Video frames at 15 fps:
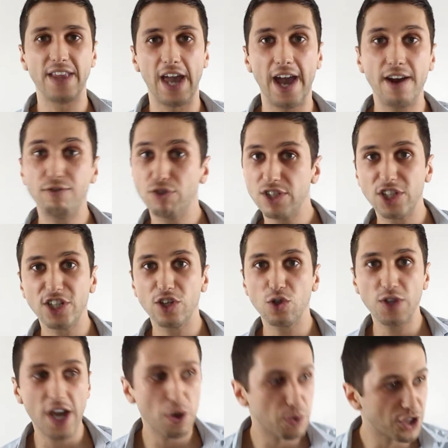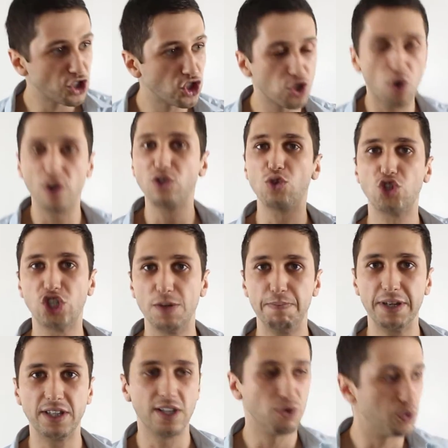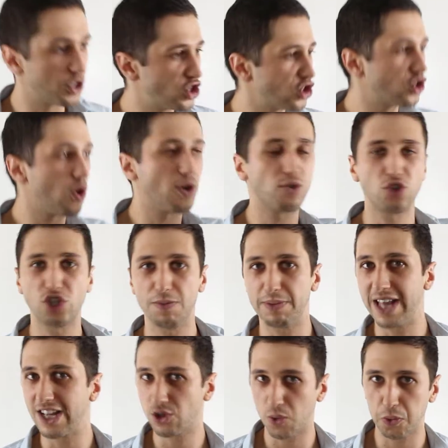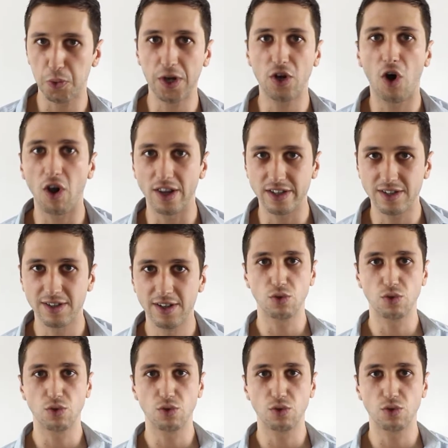Every single day, we're just going to ship it. We're just going to ship it. That's what we call it.